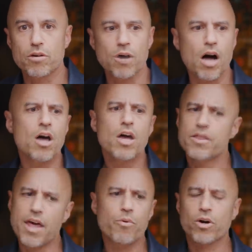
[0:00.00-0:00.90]
Well,
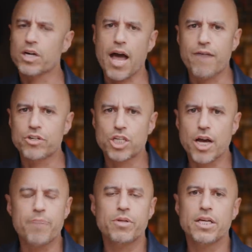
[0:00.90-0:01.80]
they were going to have a
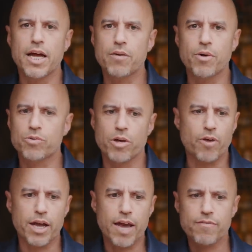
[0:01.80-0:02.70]
GI bleed anyways, whether
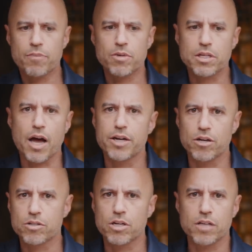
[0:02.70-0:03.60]
I gave them this high
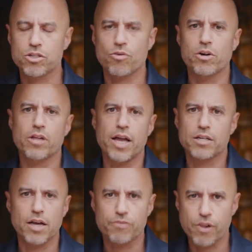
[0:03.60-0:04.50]
dose nonsteroidal
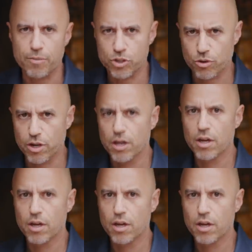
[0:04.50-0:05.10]
anti-inflammatory